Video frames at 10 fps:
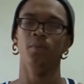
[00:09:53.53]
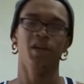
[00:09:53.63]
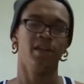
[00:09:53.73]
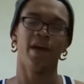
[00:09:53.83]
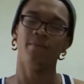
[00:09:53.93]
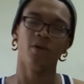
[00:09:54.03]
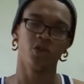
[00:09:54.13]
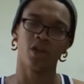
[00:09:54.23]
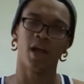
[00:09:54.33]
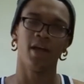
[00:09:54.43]
be that
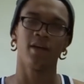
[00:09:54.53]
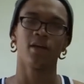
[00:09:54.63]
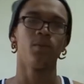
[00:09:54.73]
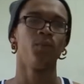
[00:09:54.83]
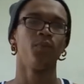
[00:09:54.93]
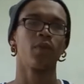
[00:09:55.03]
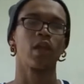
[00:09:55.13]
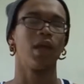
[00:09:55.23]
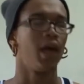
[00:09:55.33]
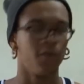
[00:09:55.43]
much like
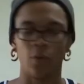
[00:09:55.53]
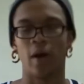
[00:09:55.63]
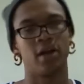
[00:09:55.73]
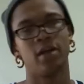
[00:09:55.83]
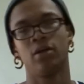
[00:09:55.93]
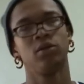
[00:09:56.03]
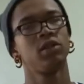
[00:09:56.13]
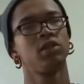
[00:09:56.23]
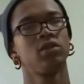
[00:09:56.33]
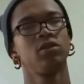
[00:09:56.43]
everybody
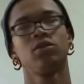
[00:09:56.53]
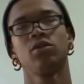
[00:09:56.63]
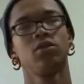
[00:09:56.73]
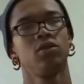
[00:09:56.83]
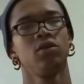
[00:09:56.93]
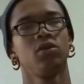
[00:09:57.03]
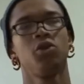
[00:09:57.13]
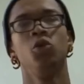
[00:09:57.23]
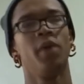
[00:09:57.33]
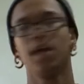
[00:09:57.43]
else,
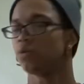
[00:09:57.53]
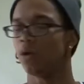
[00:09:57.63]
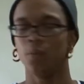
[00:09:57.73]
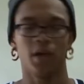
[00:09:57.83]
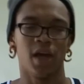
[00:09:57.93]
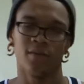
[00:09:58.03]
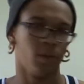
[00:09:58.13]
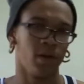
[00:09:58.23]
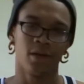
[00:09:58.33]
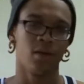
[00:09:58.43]
you may as well be
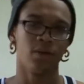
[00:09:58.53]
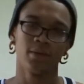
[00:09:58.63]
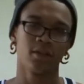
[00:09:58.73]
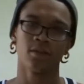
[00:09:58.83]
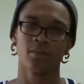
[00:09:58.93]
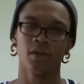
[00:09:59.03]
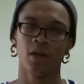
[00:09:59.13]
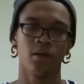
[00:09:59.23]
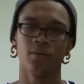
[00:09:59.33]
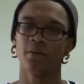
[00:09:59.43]
everybody else. You
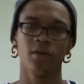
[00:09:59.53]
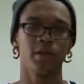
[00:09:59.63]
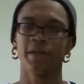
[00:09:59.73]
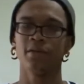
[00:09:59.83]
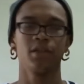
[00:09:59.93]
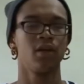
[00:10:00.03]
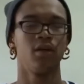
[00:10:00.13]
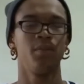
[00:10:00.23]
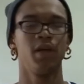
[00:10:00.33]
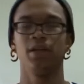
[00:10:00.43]
know, you're just
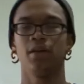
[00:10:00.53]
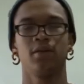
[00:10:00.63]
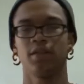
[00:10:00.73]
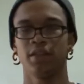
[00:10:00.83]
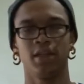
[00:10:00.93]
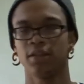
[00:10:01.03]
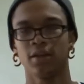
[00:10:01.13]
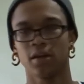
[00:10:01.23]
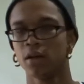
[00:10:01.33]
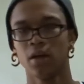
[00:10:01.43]
gonna be another
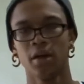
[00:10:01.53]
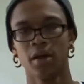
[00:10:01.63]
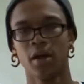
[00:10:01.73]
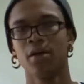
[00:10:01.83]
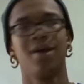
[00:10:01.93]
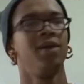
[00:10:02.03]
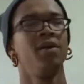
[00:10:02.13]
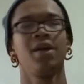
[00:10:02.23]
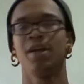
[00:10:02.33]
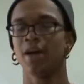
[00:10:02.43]
statistic. You're not
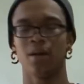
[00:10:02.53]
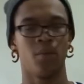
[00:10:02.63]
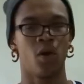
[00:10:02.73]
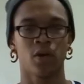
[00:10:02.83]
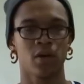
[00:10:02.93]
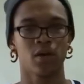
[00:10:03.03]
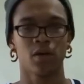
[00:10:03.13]
gonna make any kind of mark.